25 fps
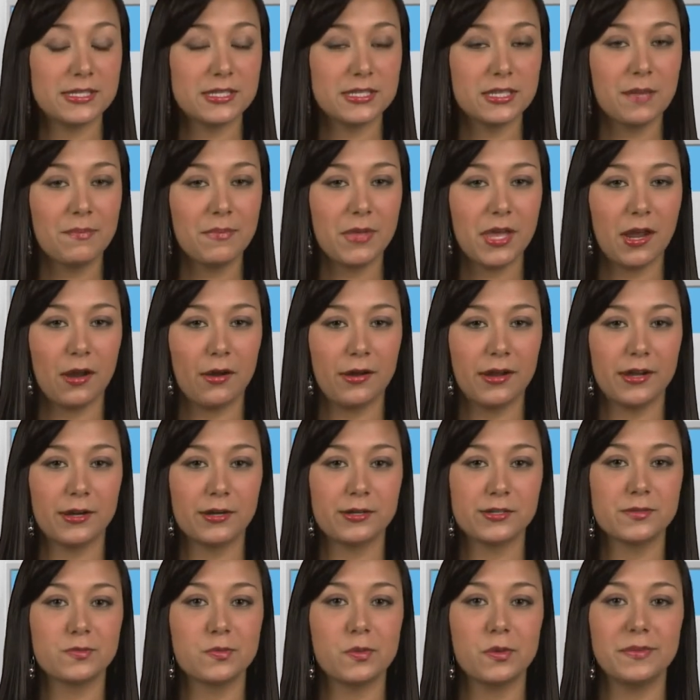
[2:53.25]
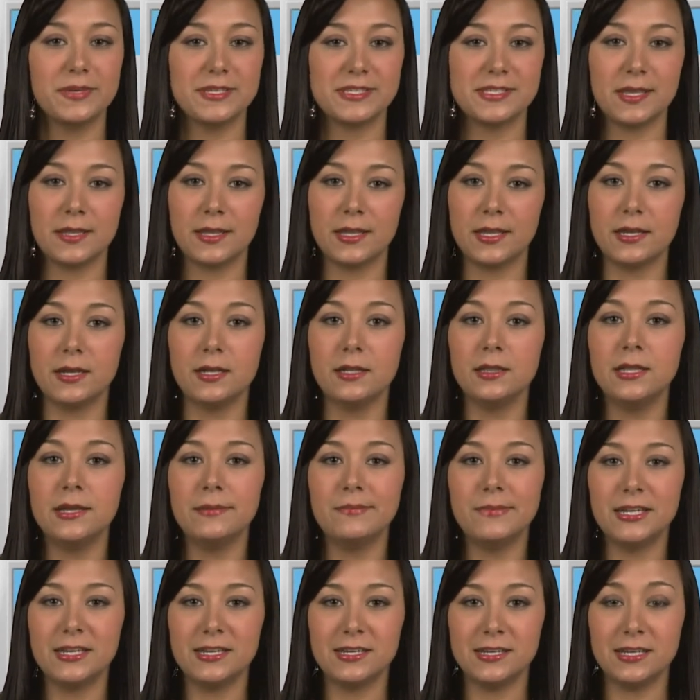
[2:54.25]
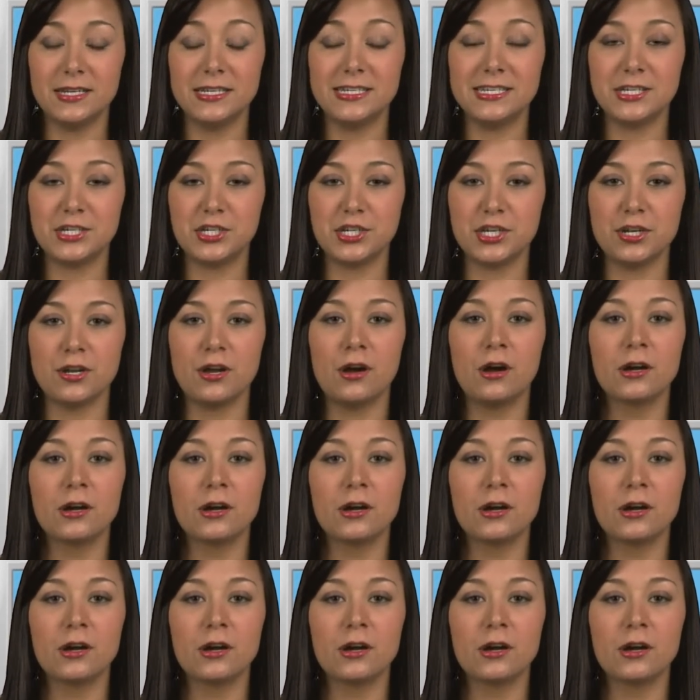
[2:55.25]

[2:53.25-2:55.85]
some carriers will be selling a limited edition